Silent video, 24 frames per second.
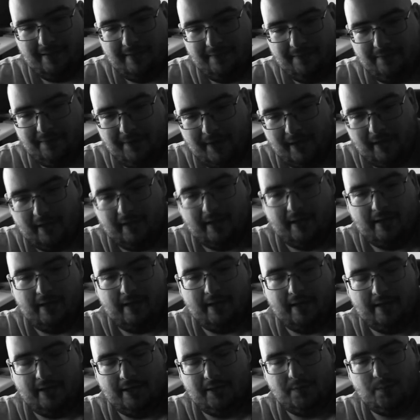failing
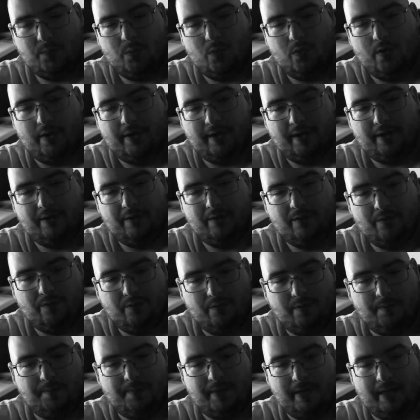at this point
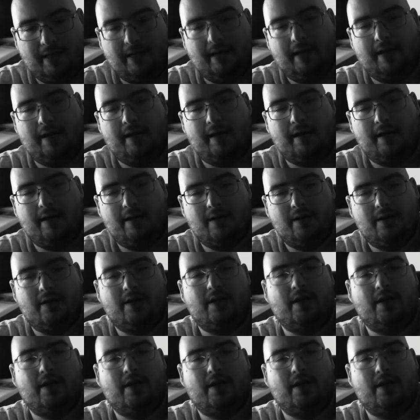would be letting